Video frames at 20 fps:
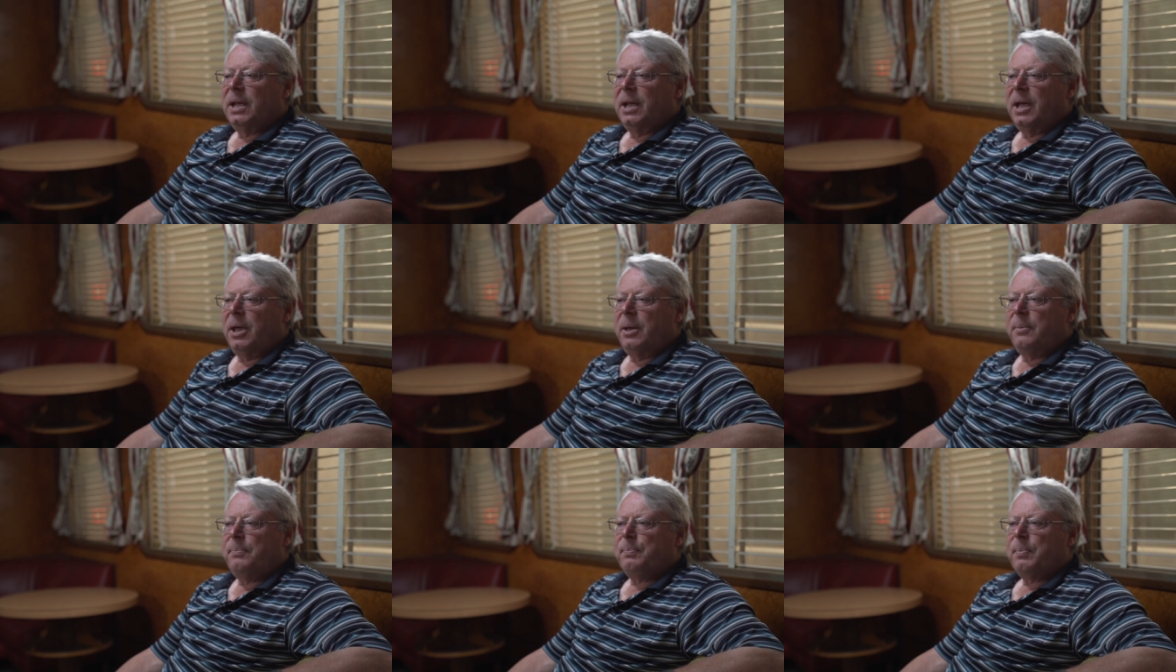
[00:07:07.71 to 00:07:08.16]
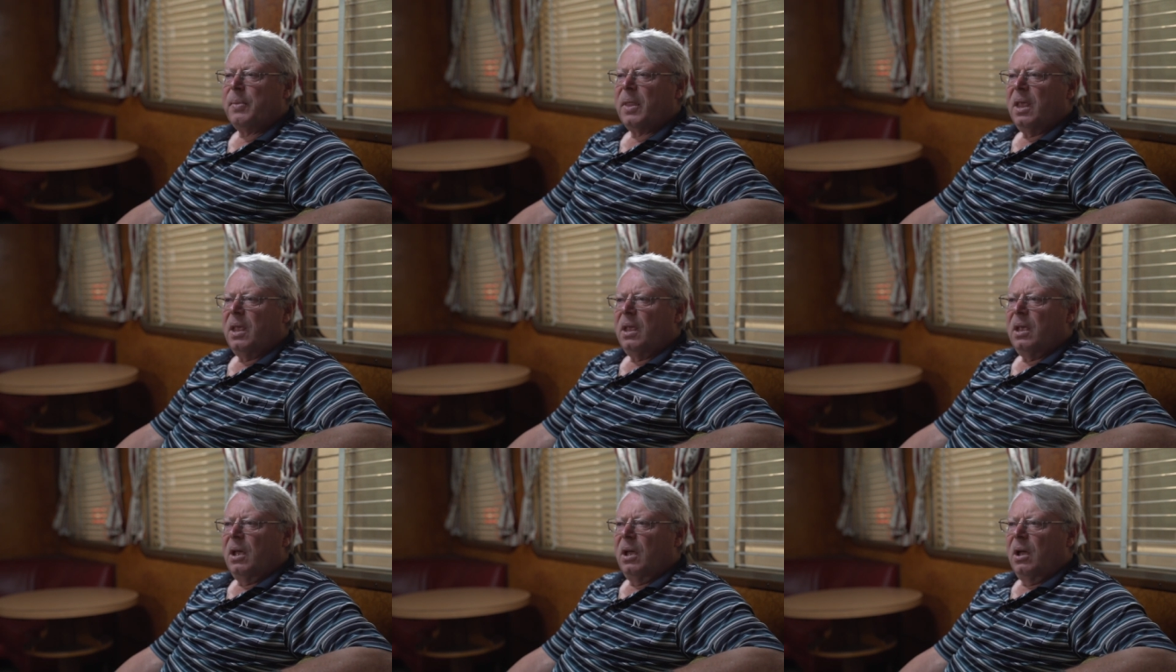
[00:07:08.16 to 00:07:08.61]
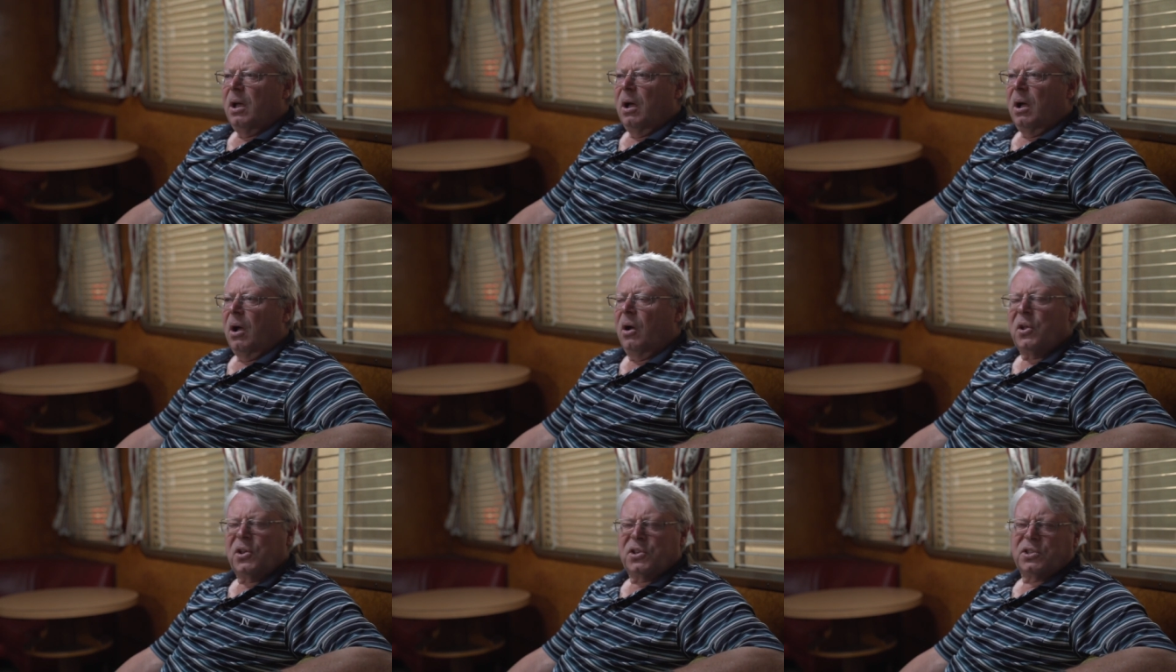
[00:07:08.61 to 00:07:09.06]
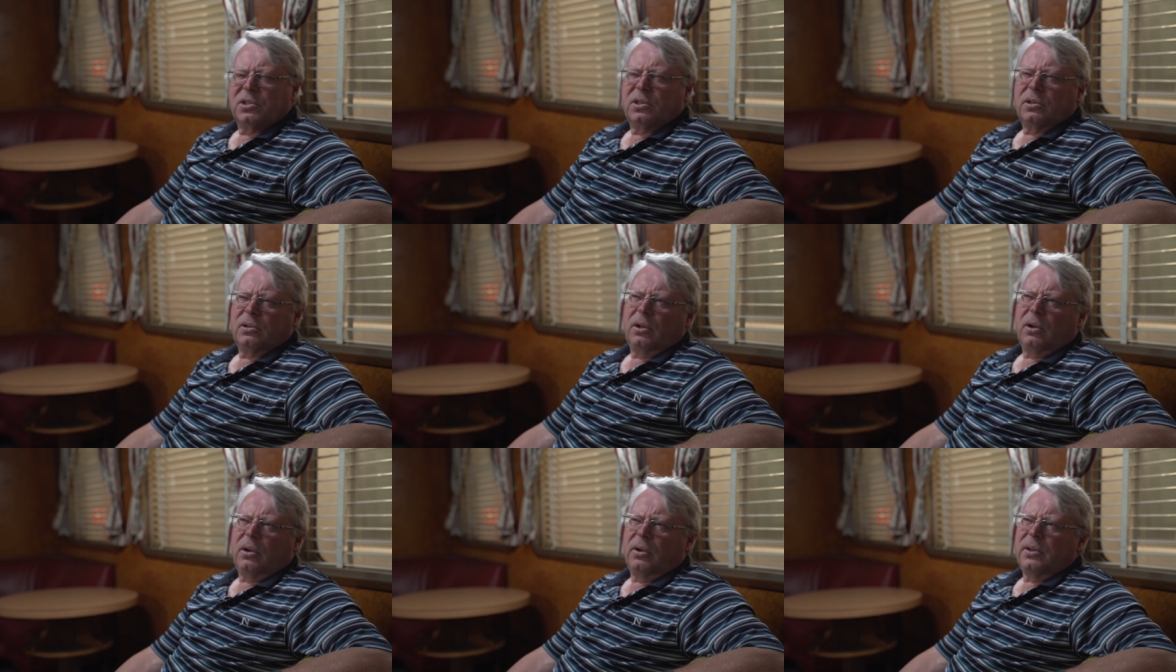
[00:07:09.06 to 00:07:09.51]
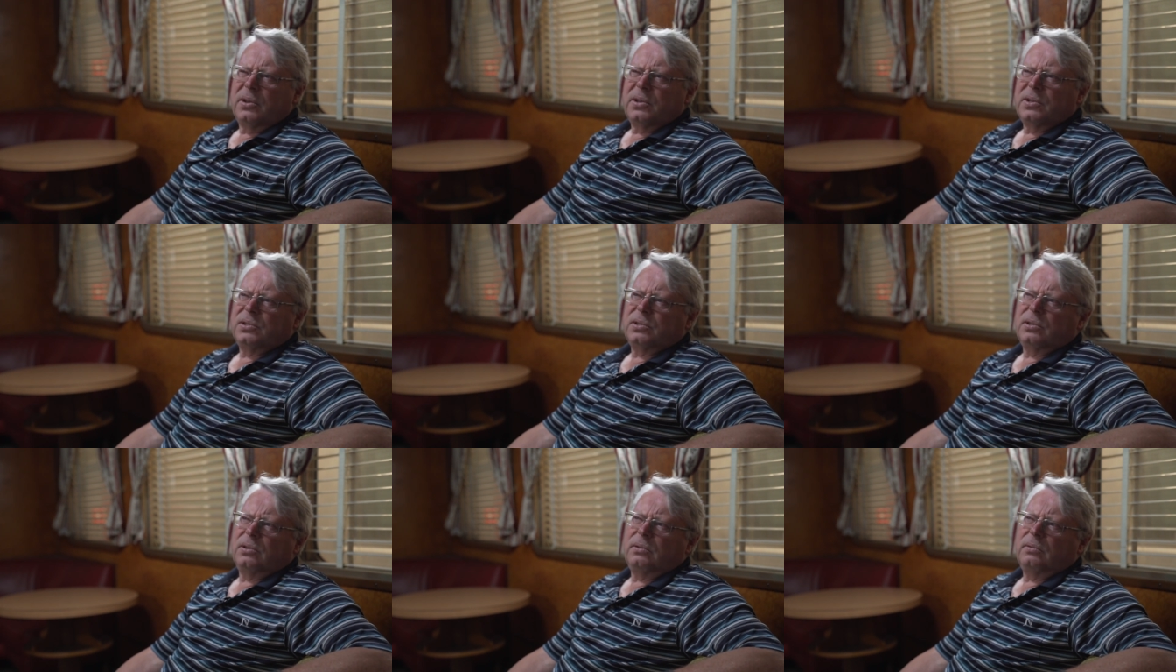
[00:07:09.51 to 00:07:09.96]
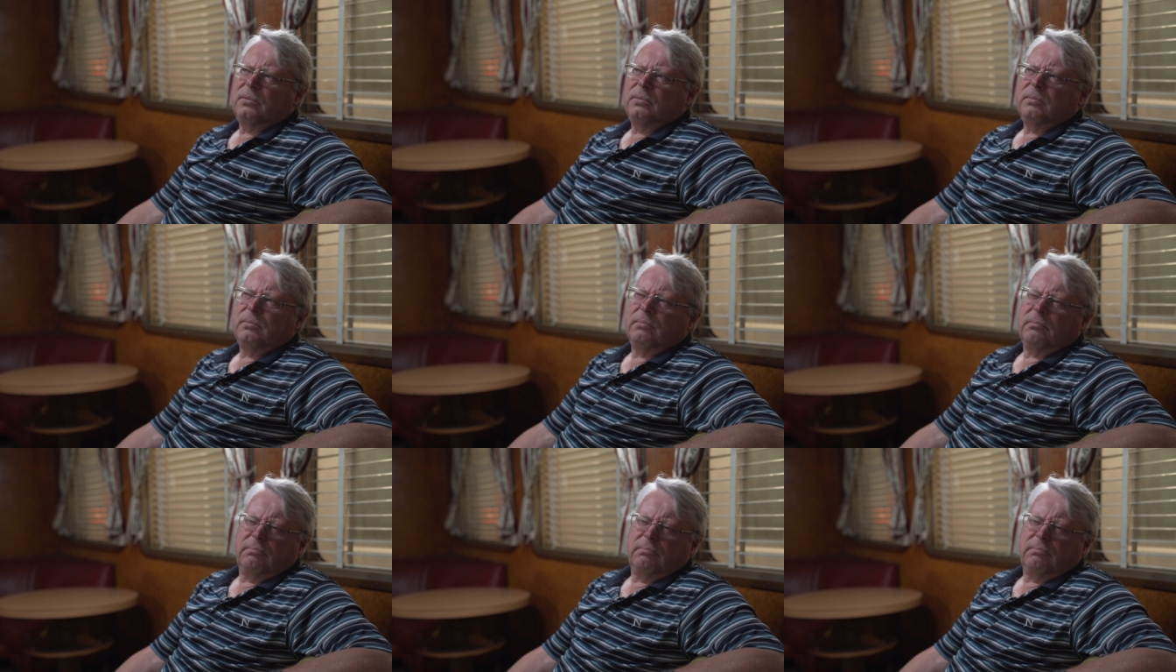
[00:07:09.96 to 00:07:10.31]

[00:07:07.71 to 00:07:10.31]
Um, I used to, I used to,